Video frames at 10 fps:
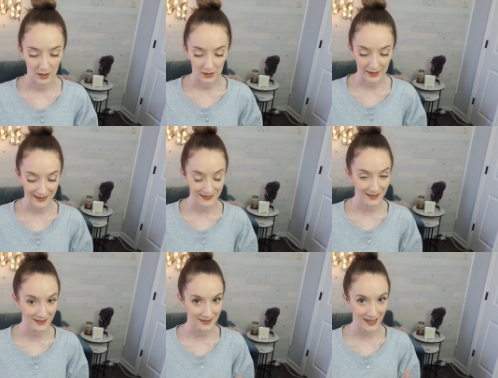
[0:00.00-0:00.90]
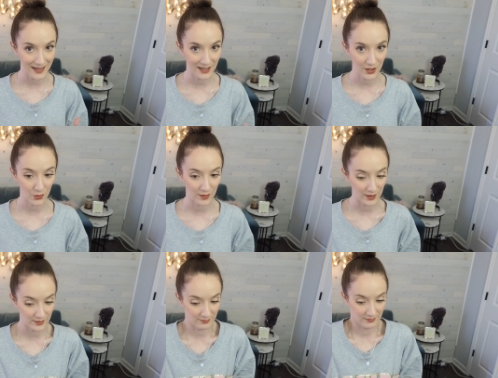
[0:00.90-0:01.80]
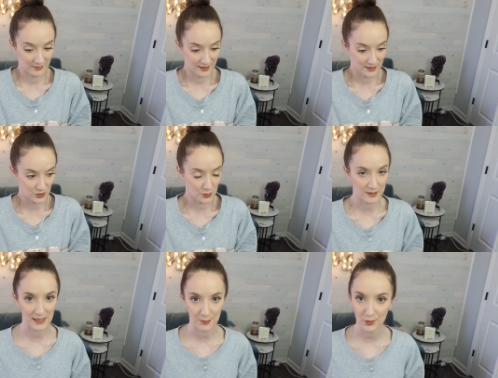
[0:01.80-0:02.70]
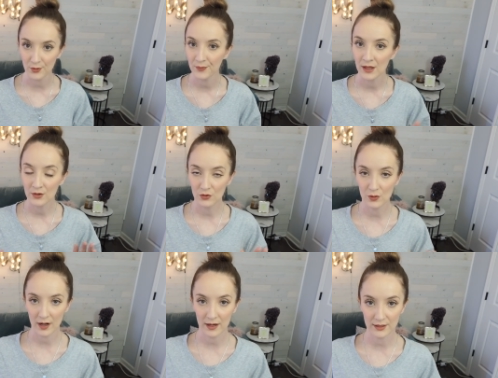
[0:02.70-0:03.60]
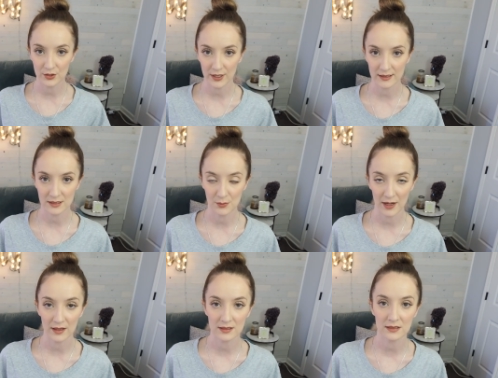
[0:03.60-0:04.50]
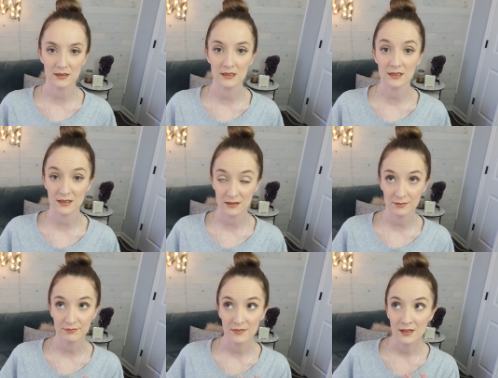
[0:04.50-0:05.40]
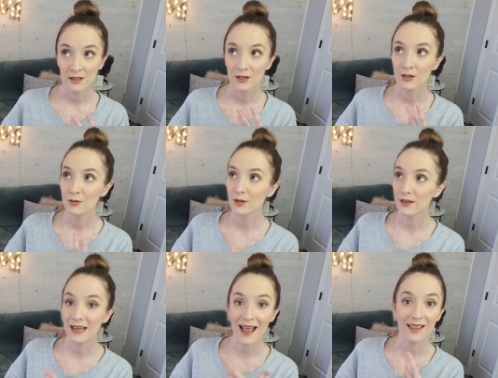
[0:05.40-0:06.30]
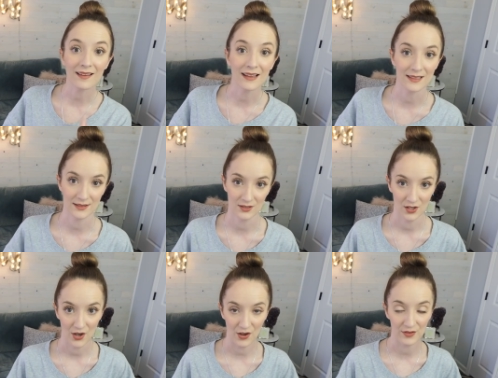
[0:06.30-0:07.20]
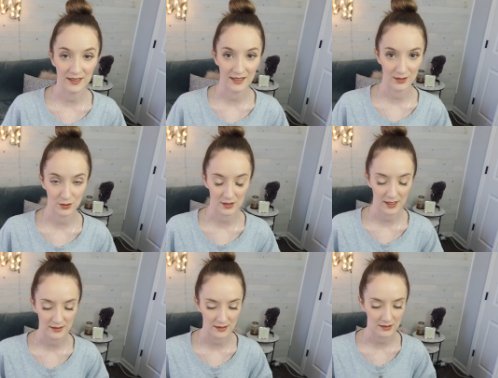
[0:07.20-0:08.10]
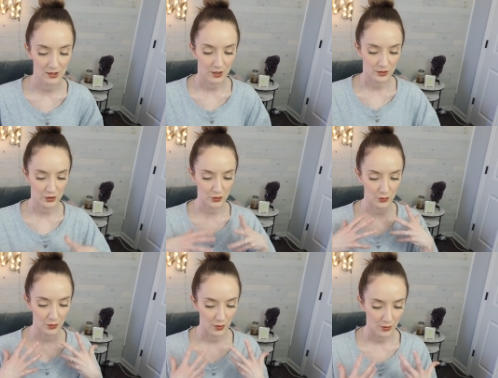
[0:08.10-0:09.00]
like it's exciting or that it's too simple, do not underestimate the elegance of these exercises to